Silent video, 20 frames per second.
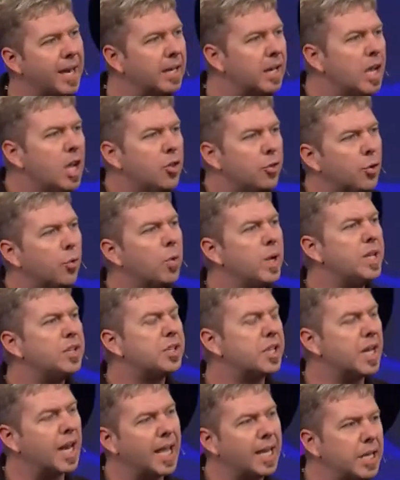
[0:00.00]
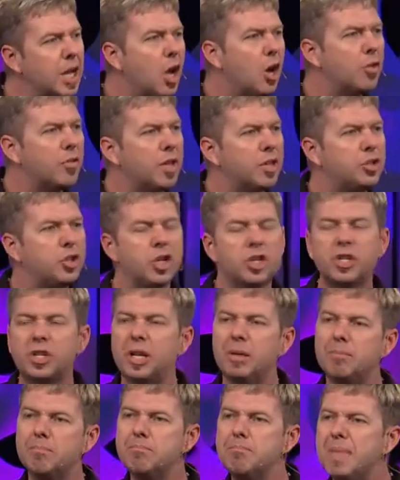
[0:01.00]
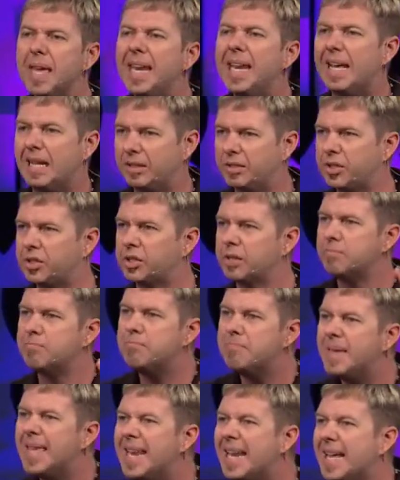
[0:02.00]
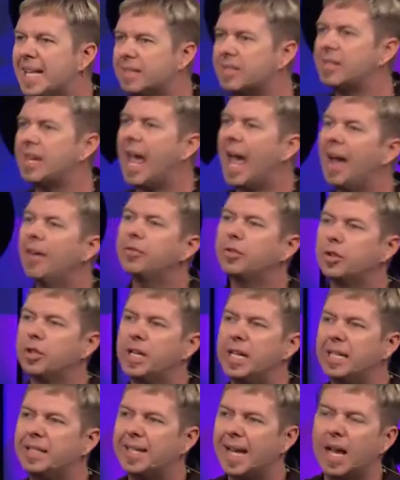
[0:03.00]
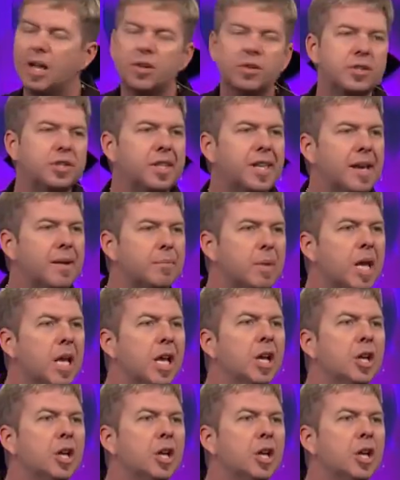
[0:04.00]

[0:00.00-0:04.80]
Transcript: And the reason I know that just minutes, minutes after he tells them,